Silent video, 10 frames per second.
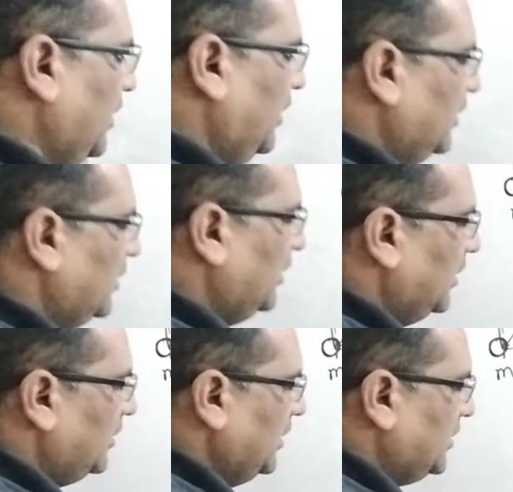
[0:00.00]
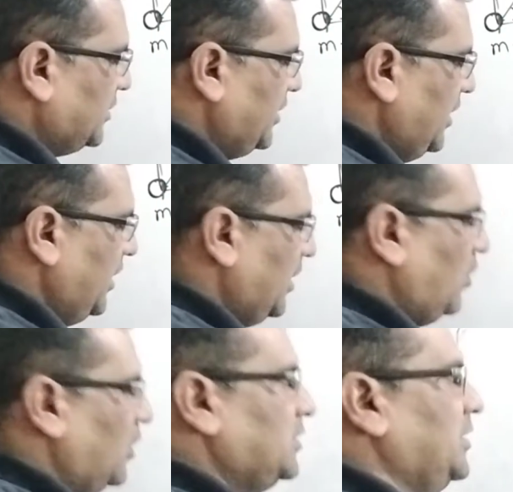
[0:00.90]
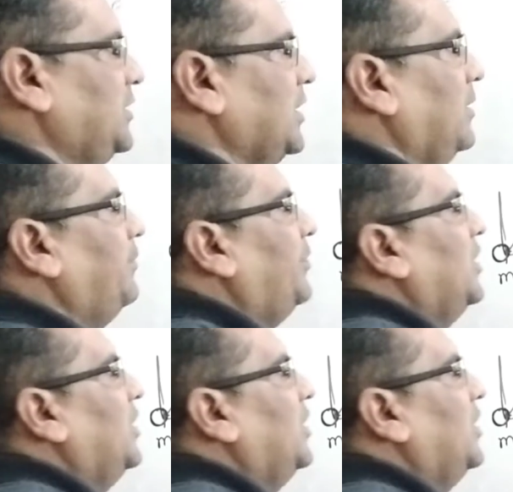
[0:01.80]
here this t cos theta